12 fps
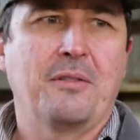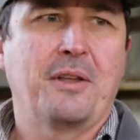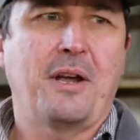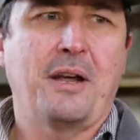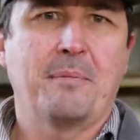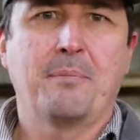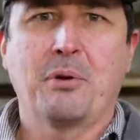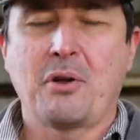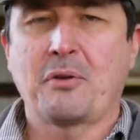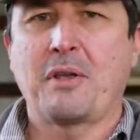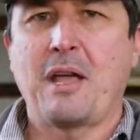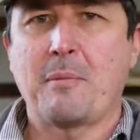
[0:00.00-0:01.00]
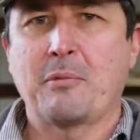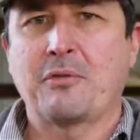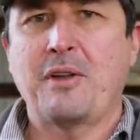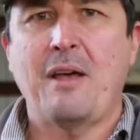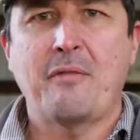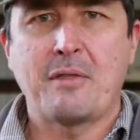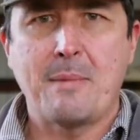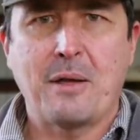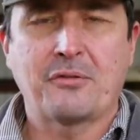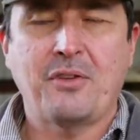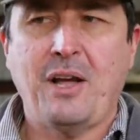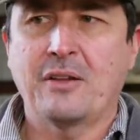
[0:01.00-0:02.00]
that I put on cameras and having them
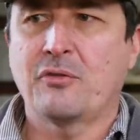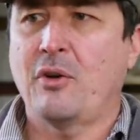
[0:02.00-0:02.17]
outside.